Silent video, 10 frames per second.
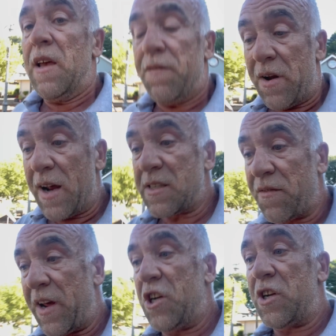If your
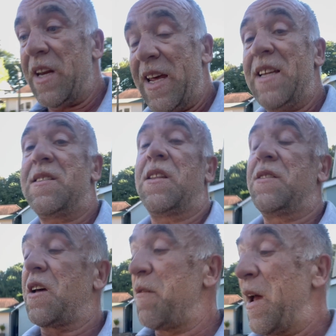excavation is to the
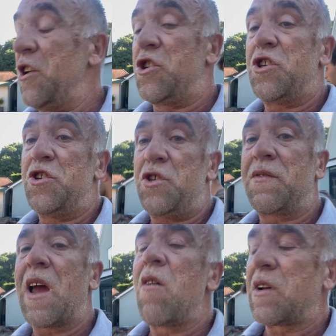dimensions you
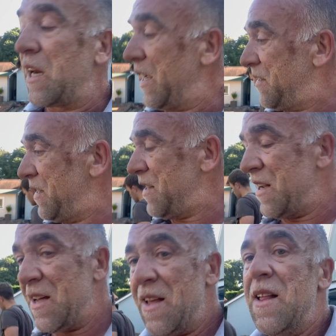calculated,
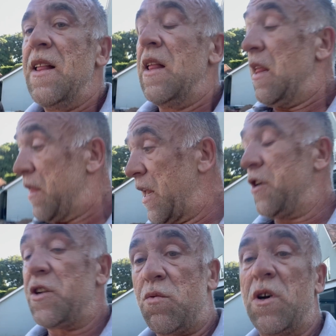then it
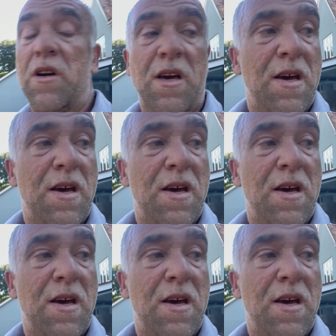should work.